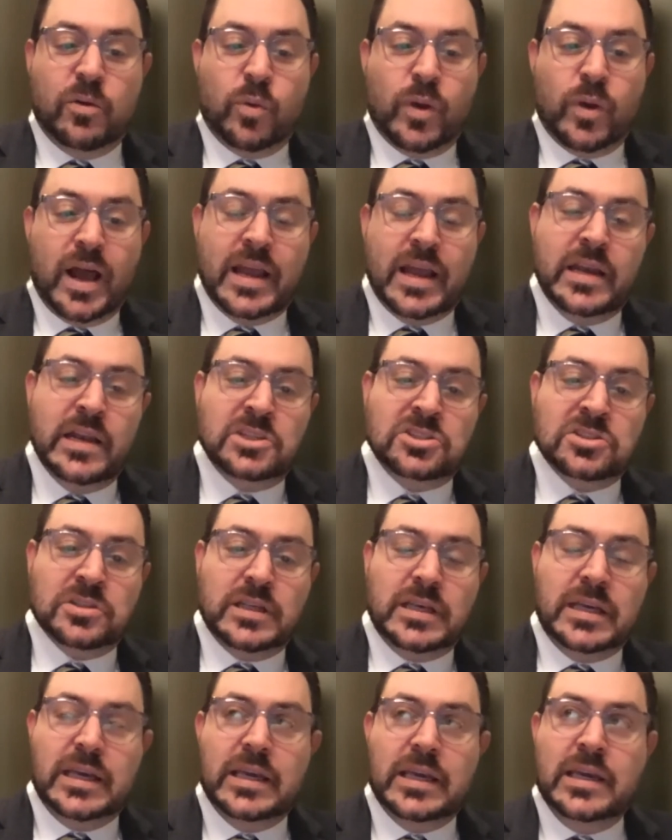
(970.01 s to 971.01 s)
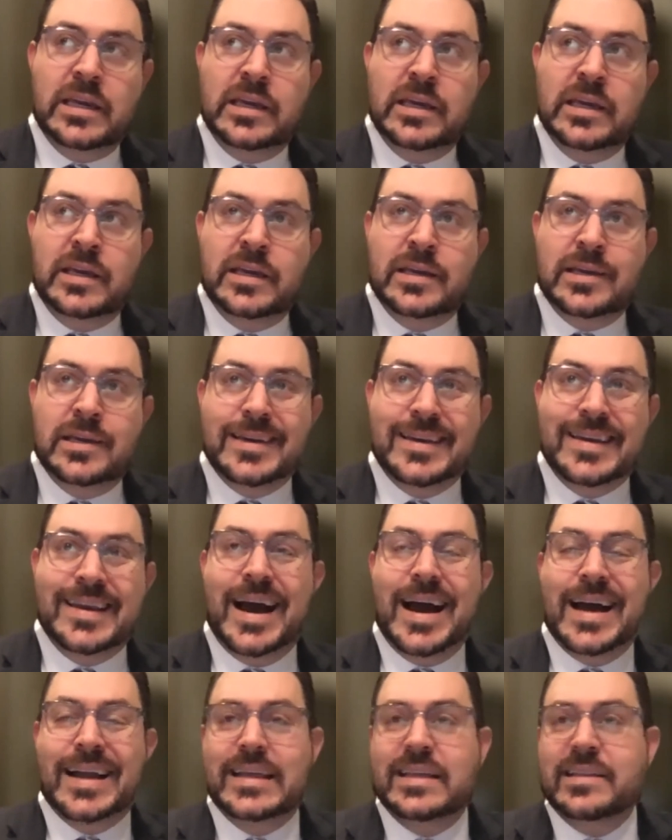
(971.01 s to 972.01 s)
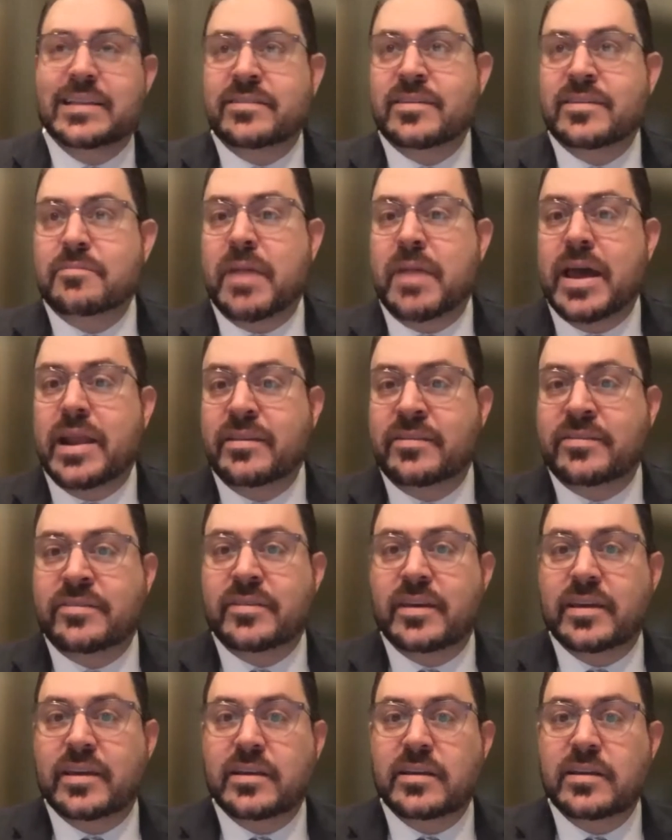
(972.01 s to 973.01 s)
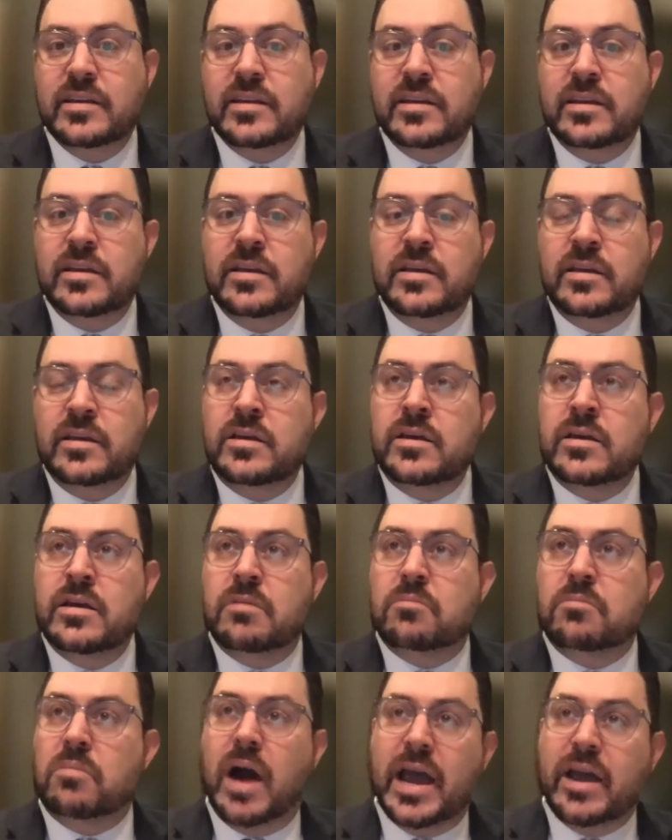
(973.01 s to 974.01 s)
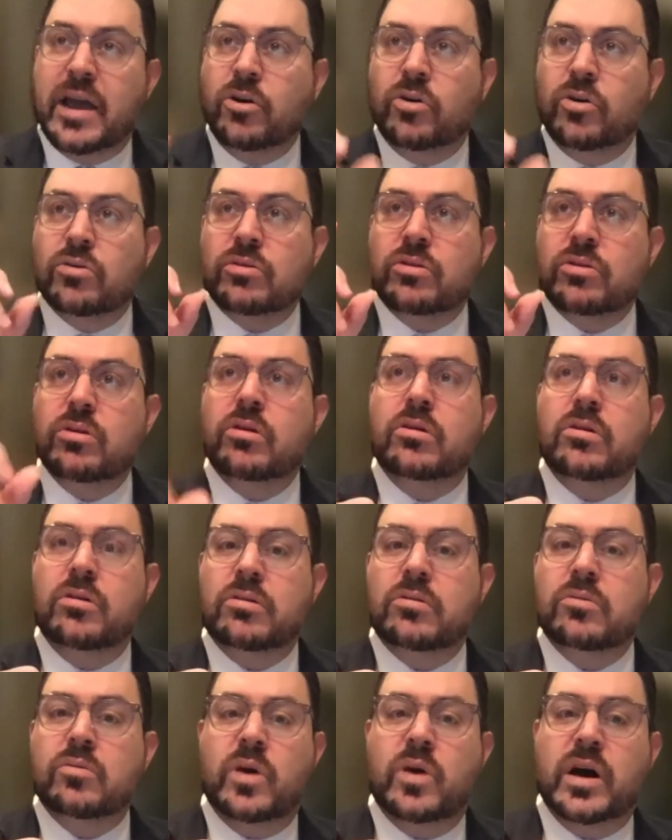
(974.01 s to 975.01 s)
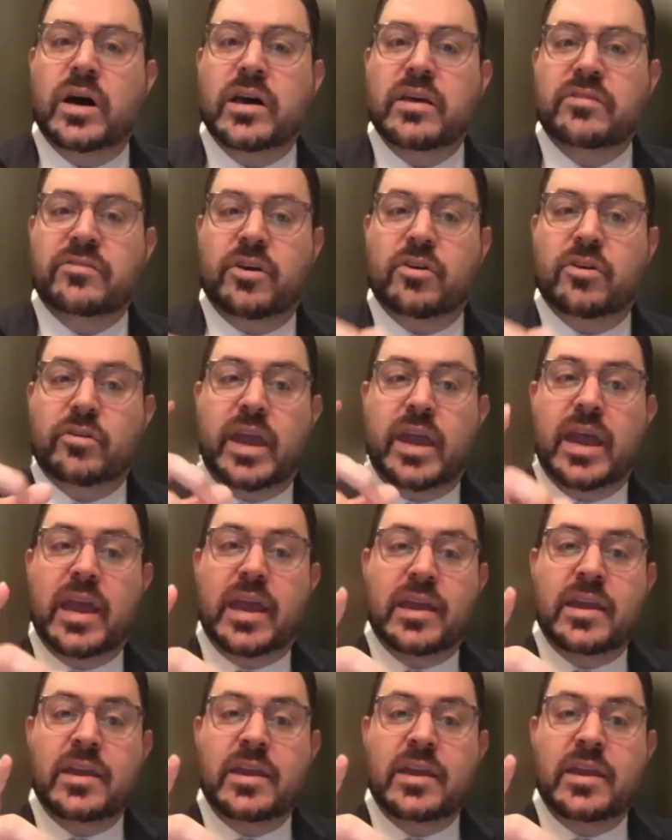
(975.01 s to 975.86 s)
When I initially got into medicine, my whole goal was, okay,